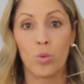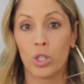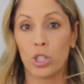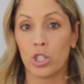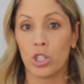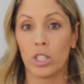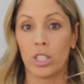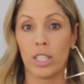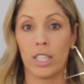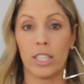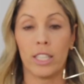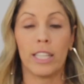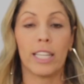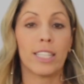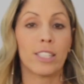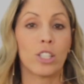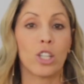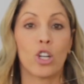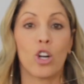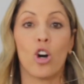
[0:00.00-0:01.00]
which
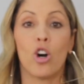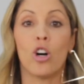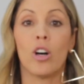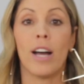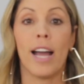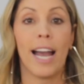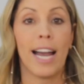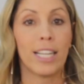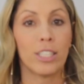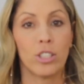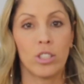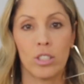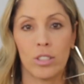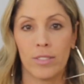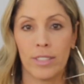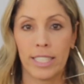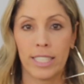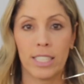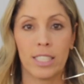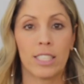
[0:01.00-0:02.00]
these are all
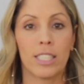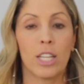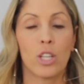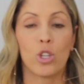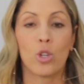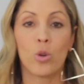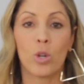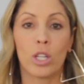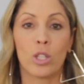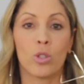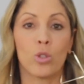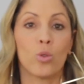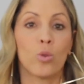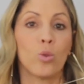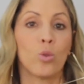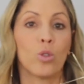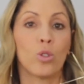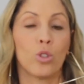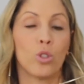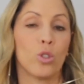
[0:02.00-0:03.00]
adjuvants that you can do,